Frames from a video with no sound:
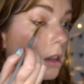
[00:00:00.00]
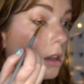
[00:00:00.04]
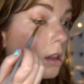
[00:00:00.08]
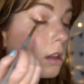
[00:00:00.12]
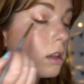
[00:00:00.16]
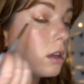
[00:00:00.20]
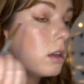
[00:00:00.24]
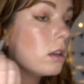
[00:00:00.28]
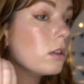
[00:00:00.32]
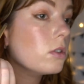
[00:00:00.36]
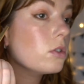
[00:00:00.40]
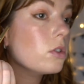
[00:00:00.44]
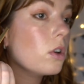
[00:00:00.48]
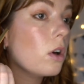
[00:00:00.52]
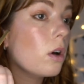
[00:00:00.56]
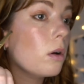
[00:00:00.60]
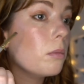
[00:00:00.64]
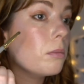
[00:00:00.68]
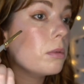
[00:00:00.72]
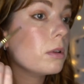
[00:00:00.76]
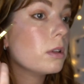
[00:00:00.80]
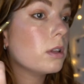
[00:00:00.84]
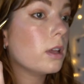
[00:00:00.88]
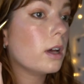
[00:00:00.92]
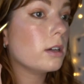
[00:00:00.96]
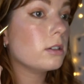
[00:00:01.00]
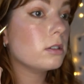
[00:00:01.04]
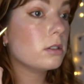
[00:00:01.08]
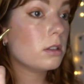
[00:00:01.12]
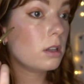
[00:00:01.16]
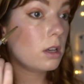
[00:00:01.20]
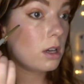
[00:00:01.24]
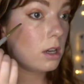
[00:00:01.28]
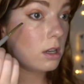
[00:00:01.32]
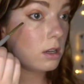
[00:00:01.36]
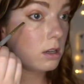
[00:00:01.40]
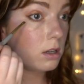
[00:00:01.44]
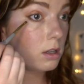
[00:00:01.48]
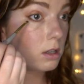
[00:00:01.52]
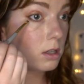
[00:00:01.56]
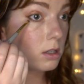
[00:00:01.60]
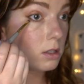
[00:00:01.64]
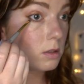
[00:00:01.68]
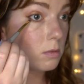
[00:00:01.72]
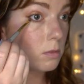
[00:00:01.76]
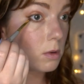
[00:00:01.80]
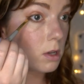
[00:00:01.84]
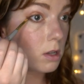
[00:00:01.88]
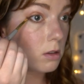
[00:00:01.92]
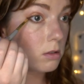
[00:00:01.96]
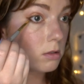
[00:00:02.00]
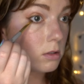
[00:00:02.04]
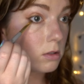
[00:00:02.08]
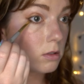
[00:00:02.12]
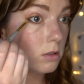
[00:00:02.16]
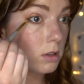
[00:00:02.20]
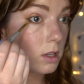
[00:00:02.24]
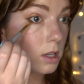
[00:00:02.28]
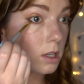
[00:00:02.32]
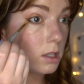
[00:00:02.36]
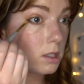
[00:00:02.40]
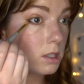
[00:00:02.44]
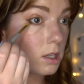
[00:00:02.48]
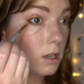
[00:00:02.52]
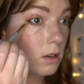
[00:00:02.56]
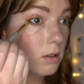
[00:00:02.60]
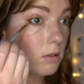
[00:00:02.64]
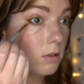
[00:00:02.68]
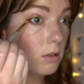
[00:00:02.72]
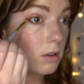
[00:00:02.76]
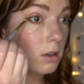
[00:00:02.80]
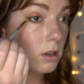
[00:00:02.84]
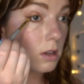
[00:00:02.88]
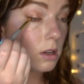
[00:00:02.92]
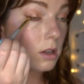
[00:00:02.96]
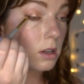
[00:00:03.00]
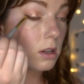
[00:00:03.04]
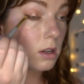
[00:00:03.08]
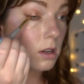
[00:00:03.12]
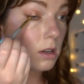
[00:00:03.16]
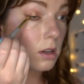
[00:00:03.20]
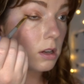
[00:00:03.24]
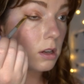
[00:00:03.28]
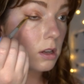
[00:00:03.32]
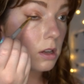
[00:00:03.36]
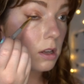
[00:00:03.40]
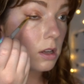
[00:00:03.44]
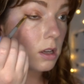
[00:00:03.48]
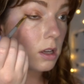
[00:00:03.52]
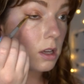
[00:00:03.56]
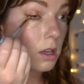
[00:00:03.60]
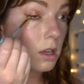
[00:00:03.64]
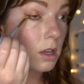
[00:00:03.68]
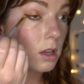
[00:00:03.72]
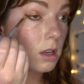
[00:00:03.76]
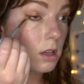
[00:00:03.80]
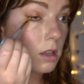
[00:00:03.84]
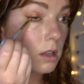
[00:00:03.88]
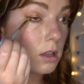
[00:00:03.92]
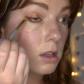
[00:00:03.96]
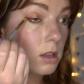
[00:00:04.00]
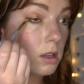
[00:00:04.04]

the top lash line as well, so like down and here.